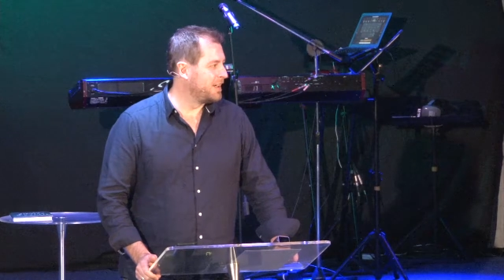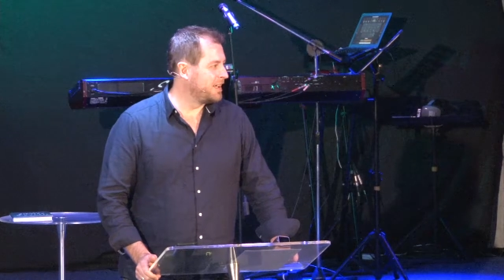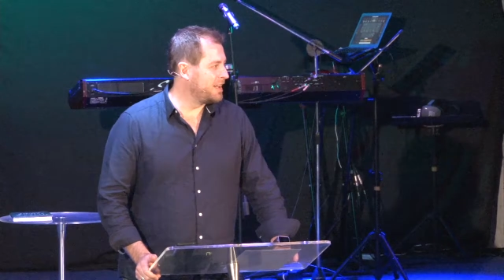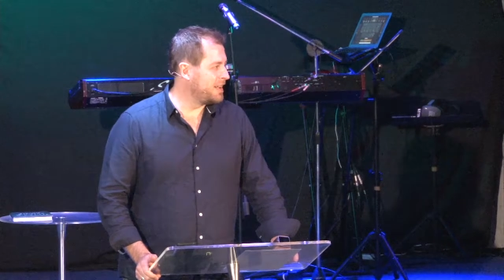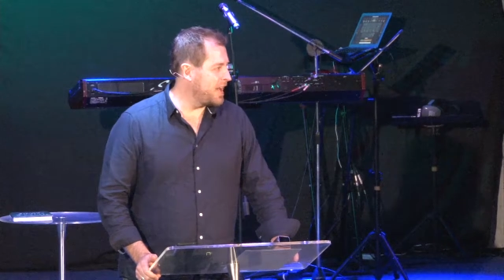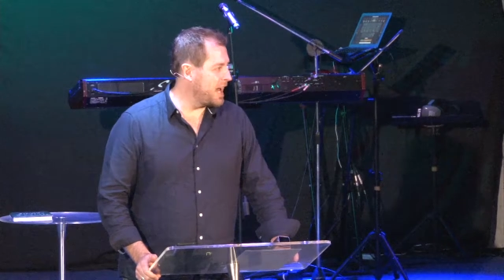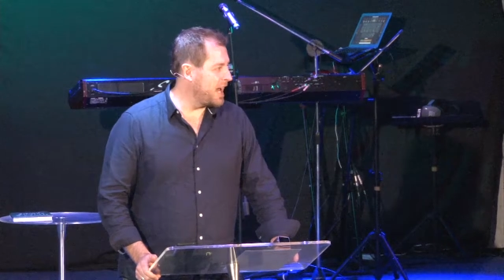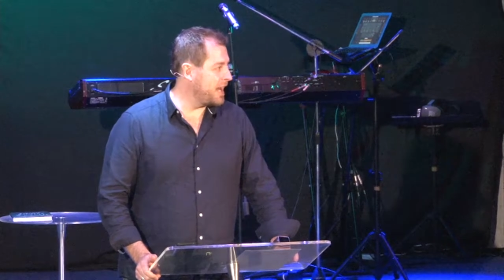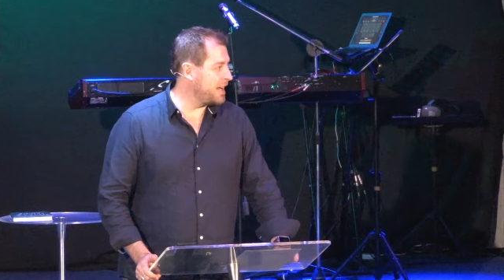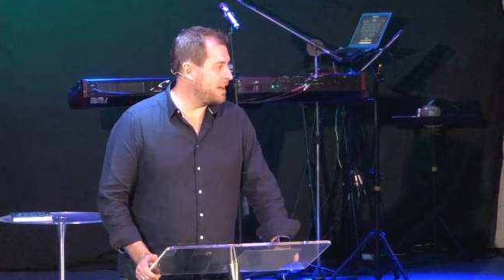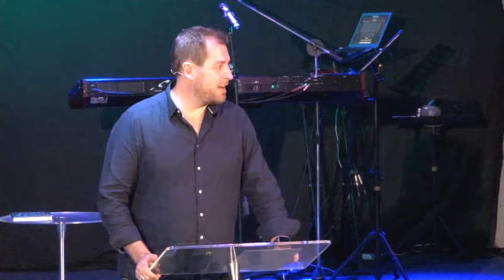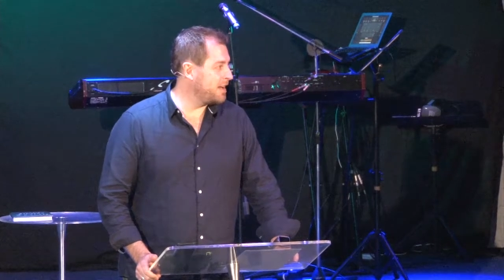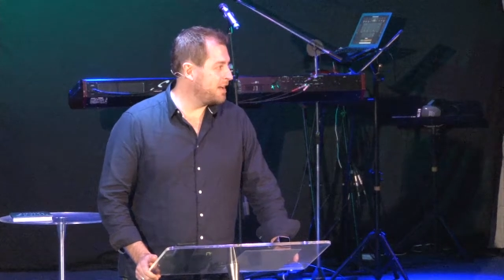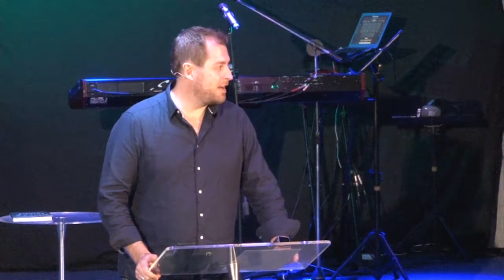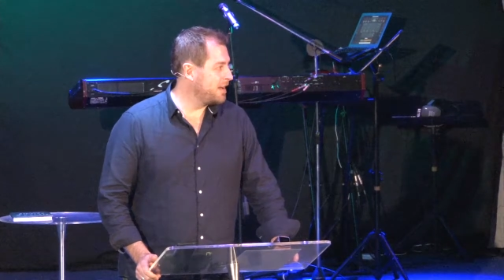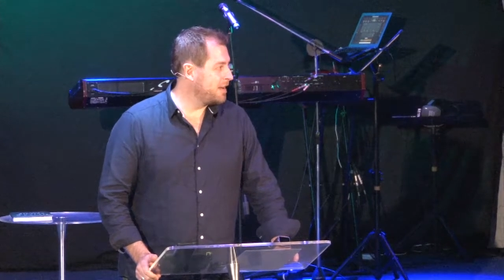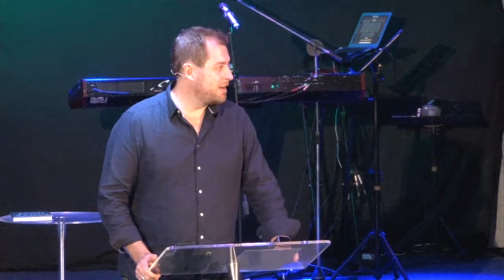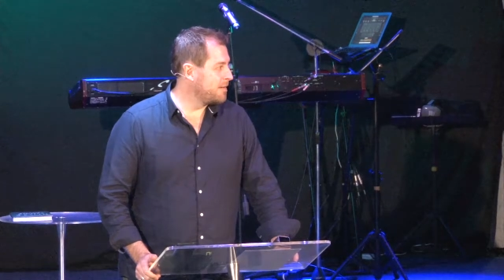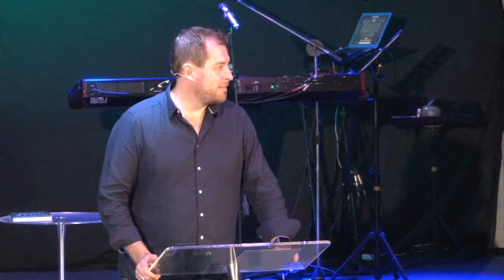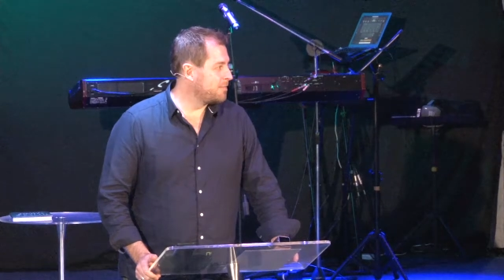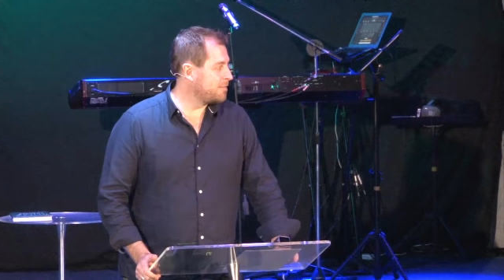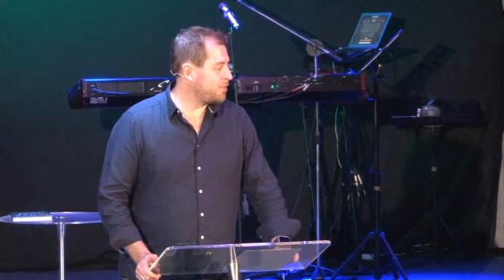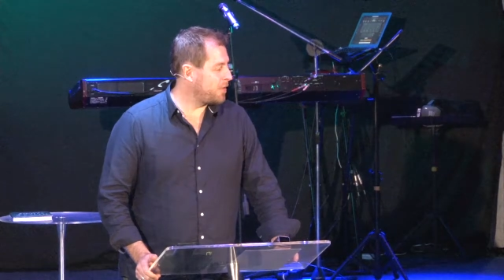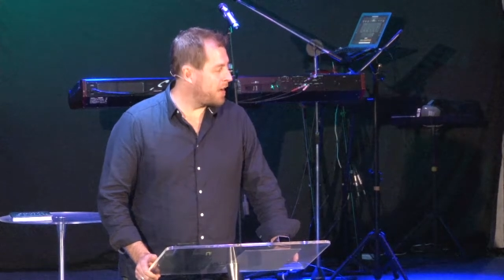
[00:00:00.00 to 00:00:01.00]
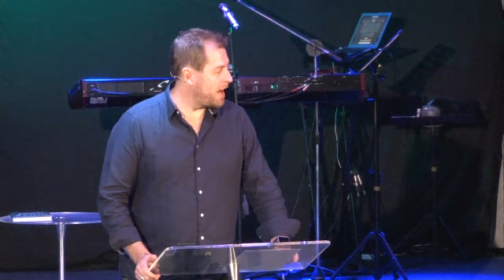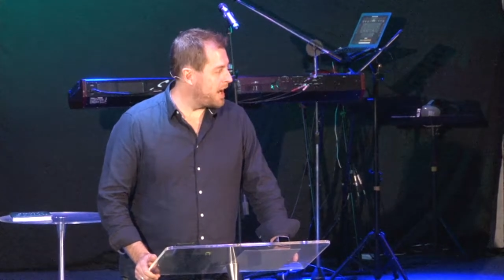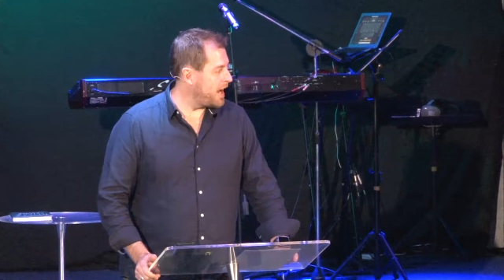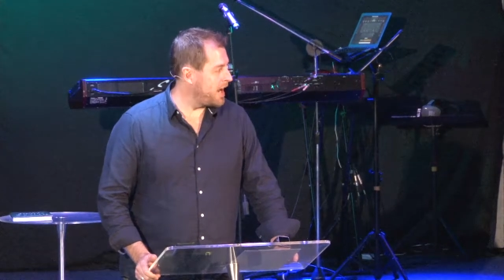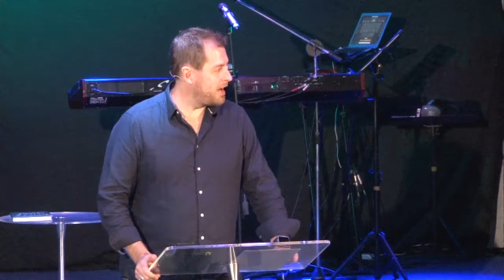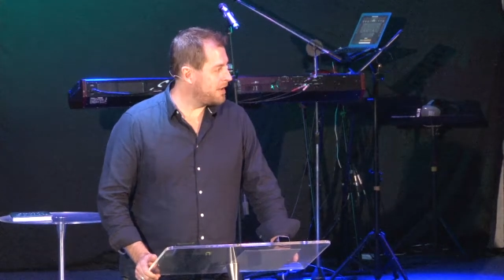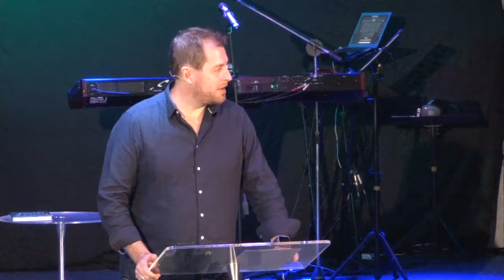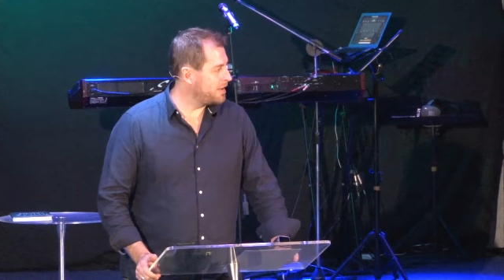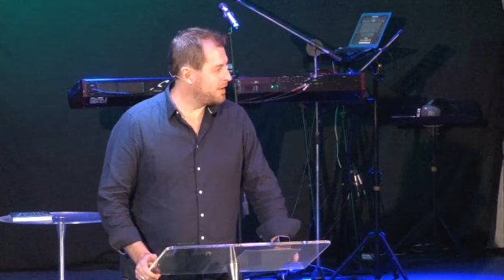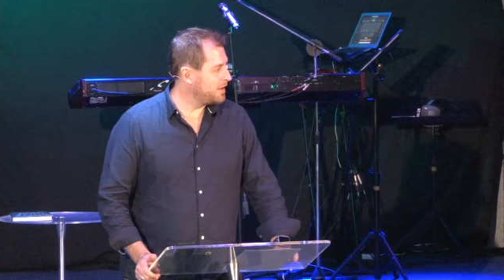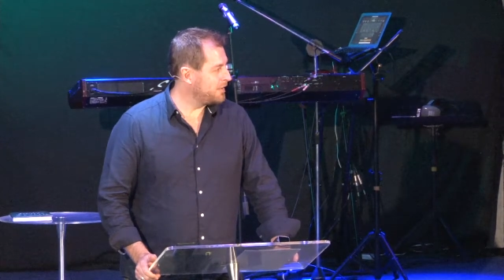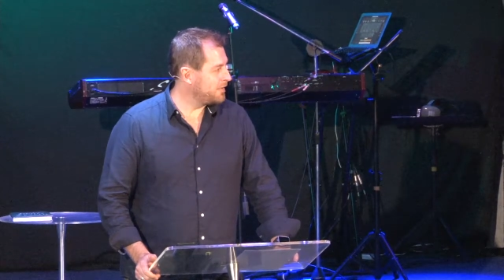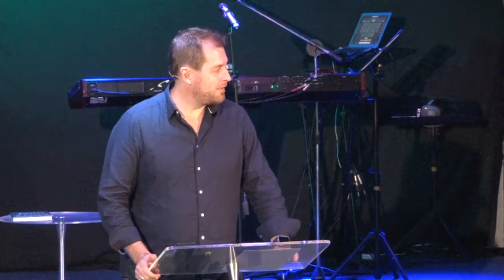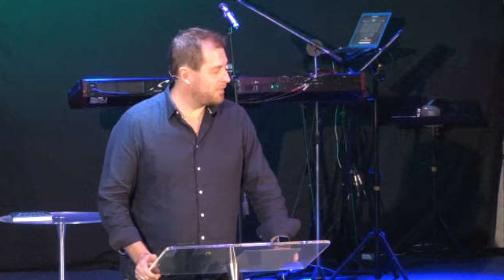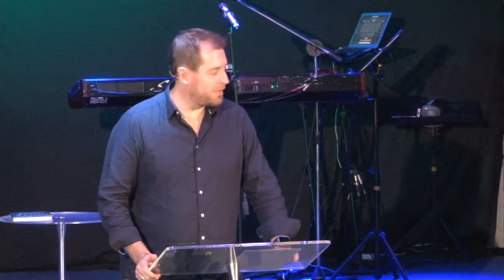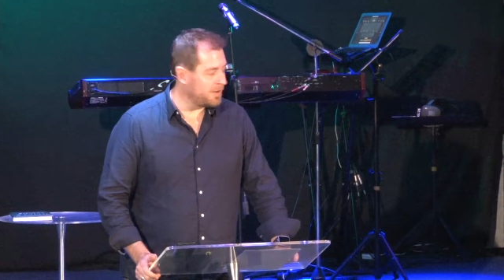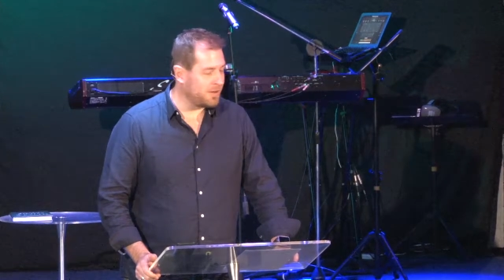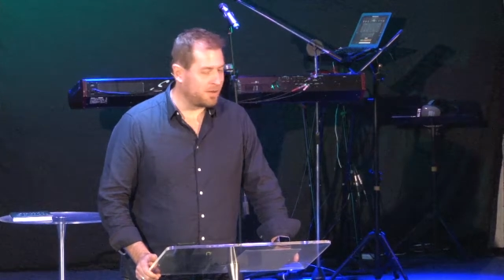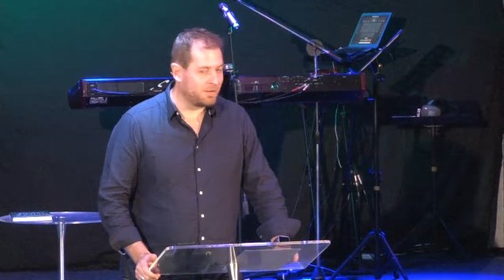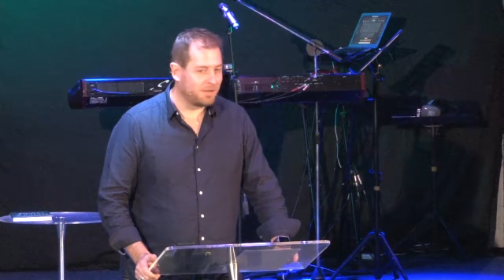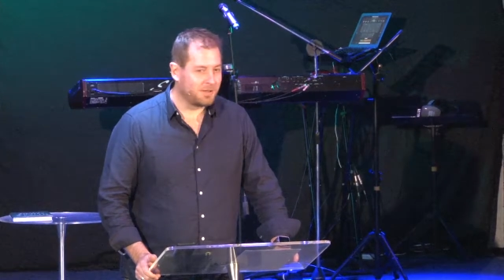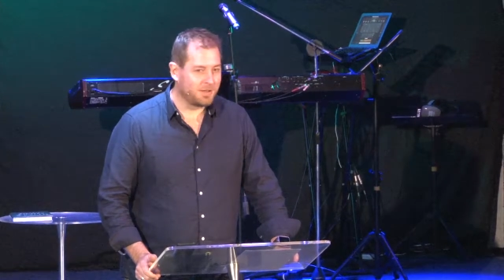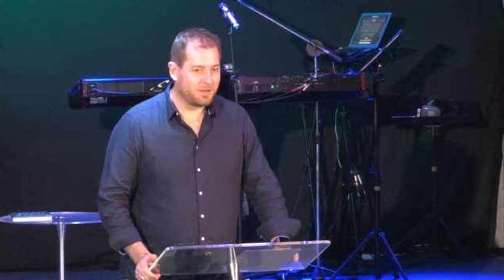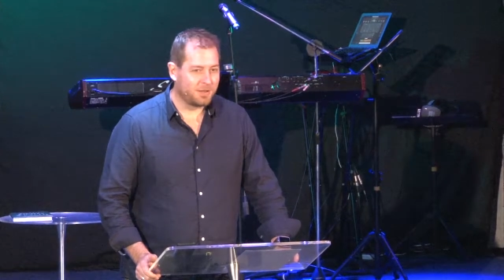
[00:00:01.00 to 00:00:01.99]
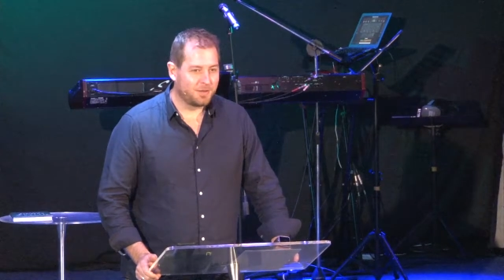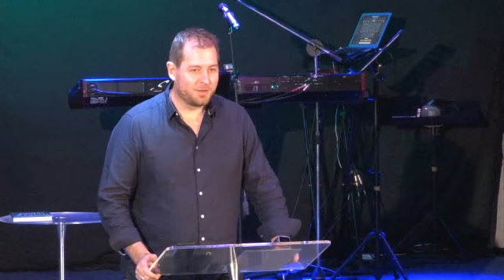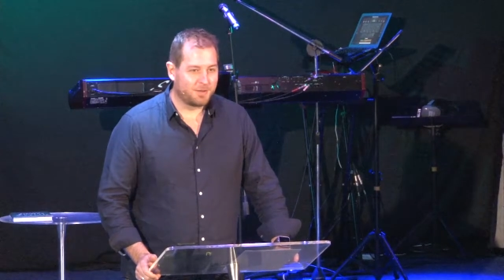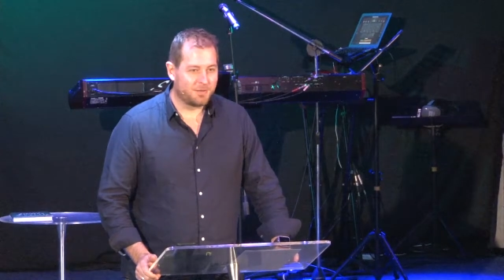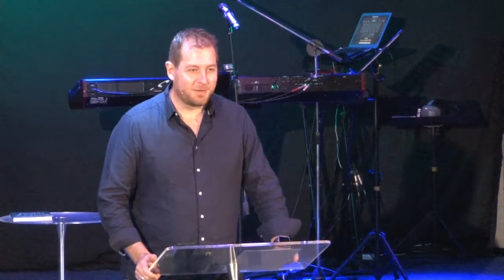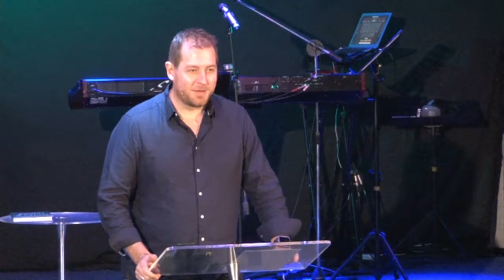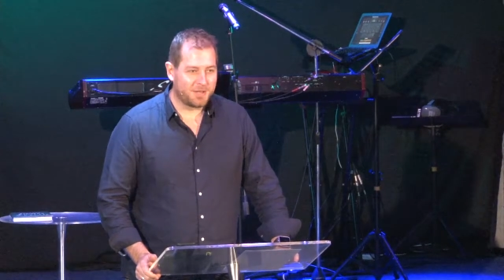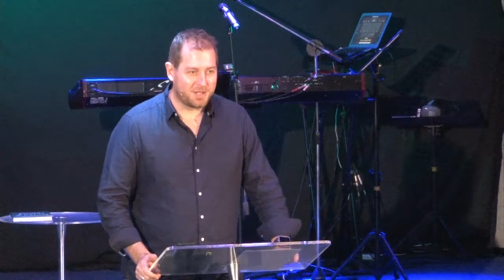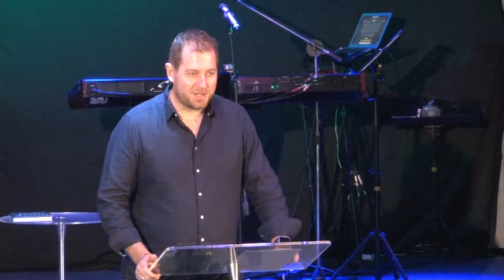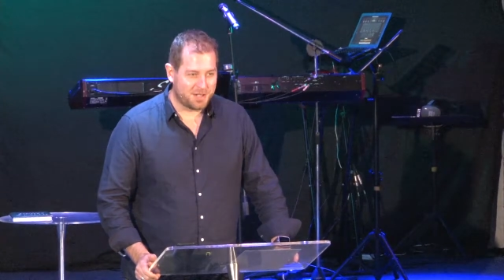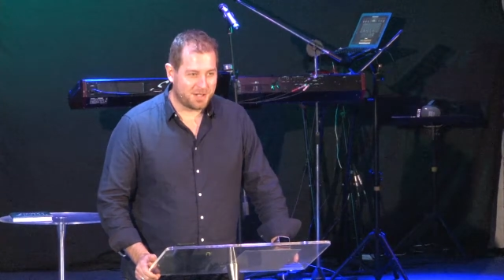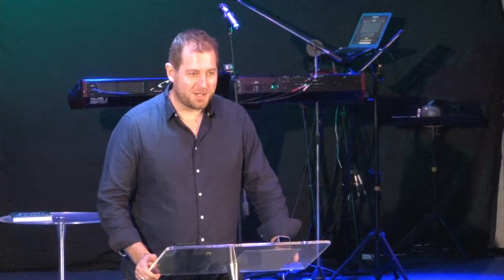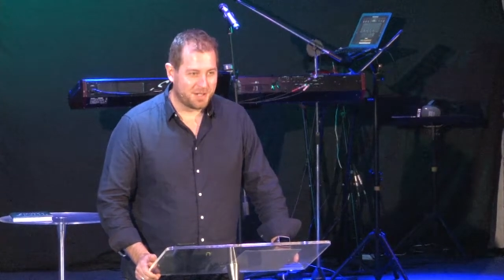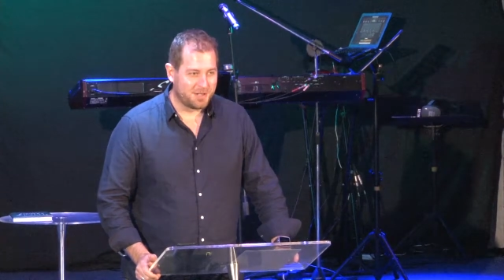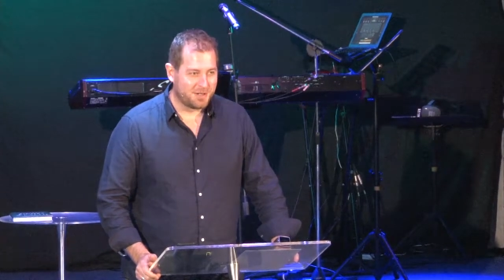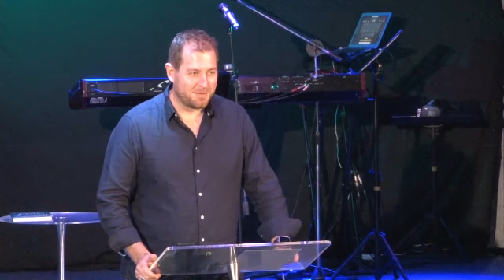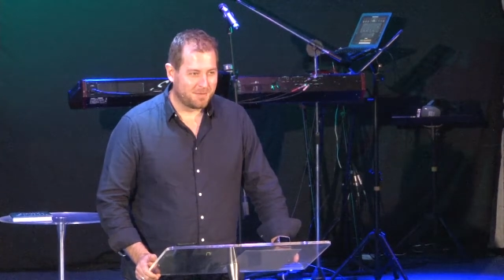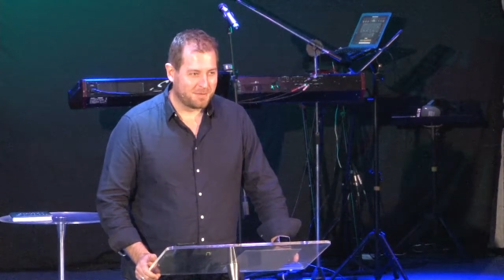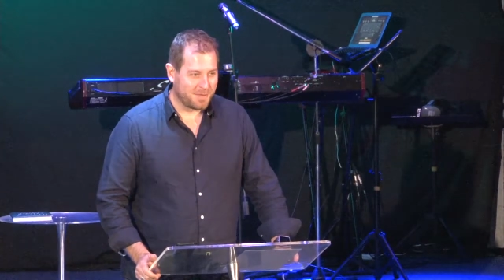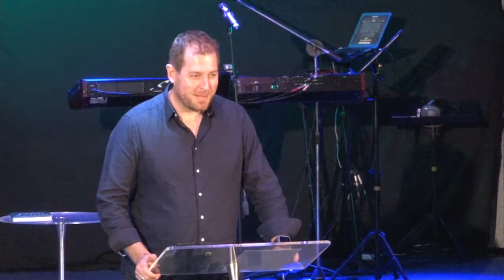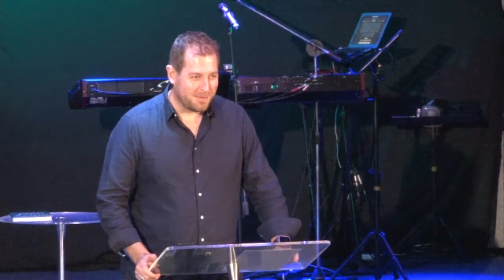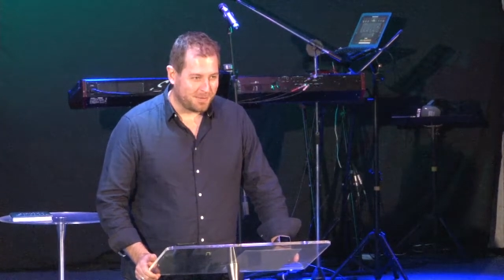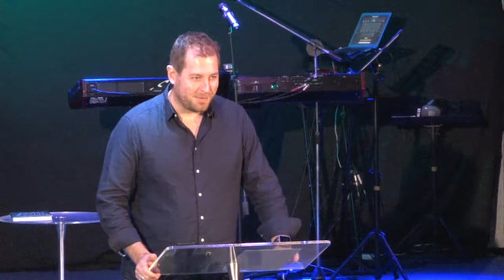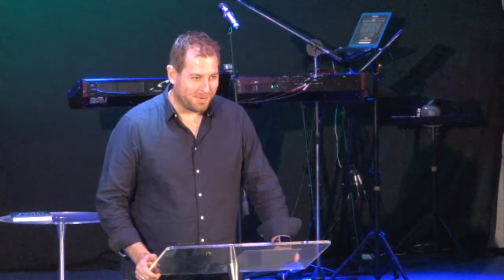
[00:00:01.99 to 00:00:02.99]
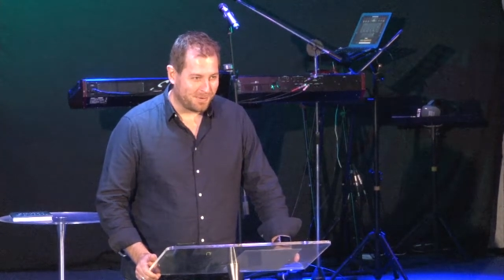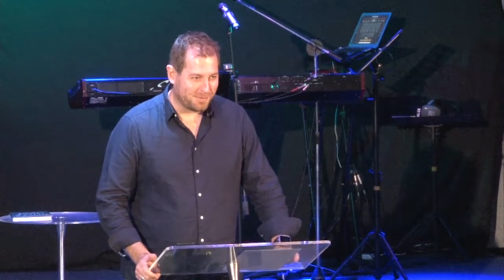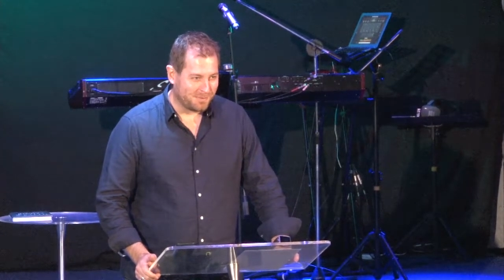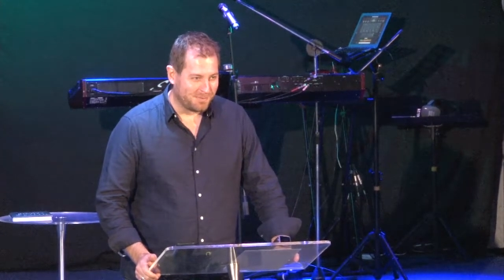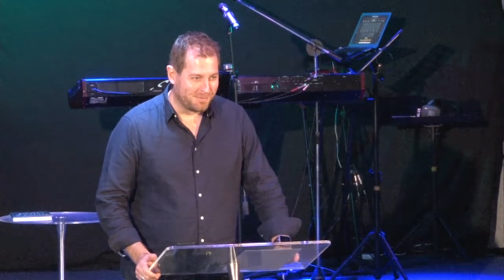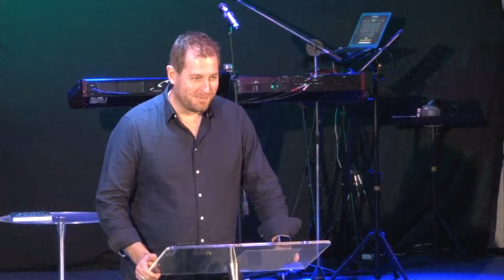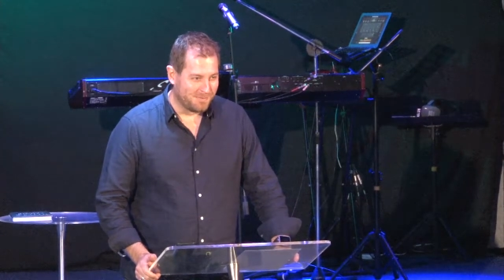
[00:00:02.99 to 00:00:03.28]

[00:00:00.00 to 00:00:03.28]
than proud, filled, rich people.